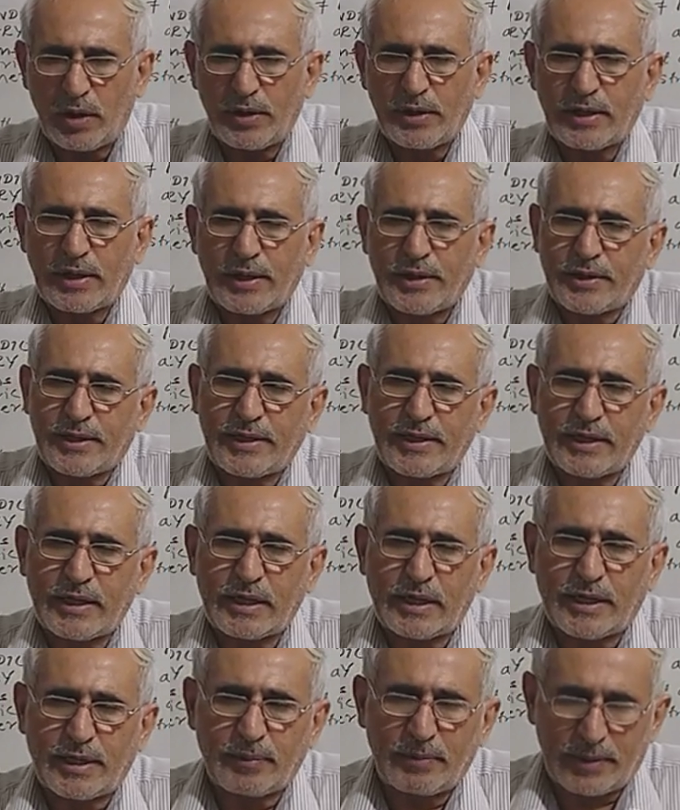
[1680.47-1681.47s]
bond
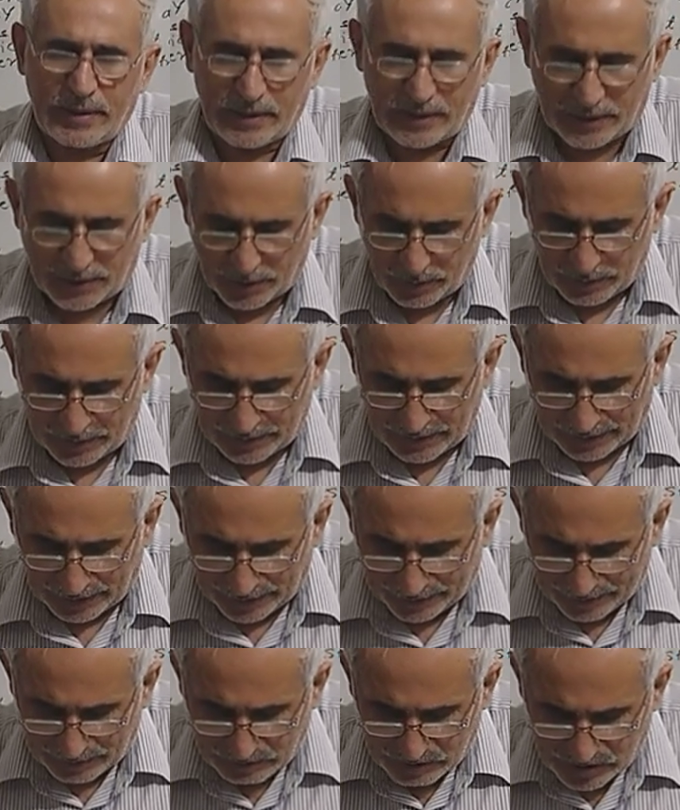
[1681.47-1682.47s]
containing carbon-carbon
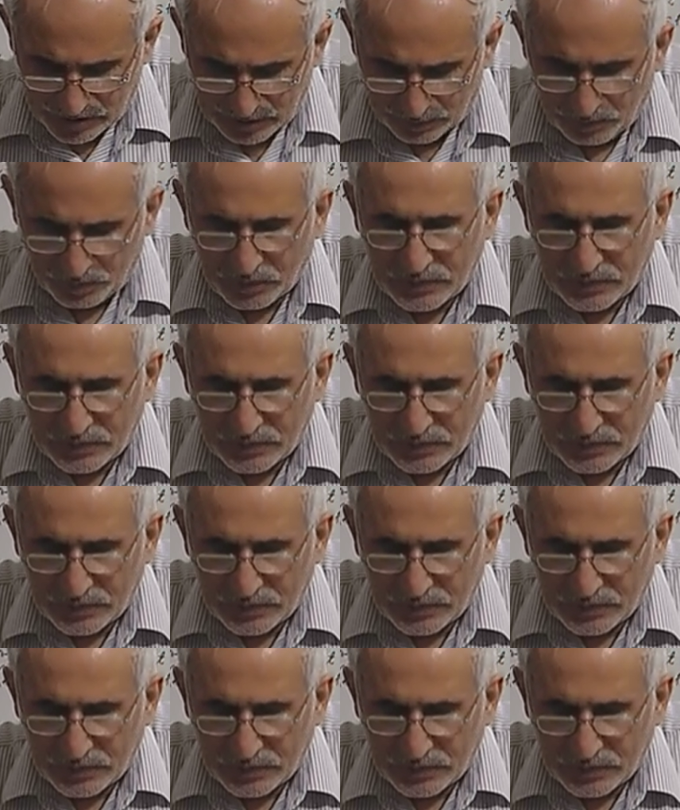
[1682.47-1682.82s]
atoms,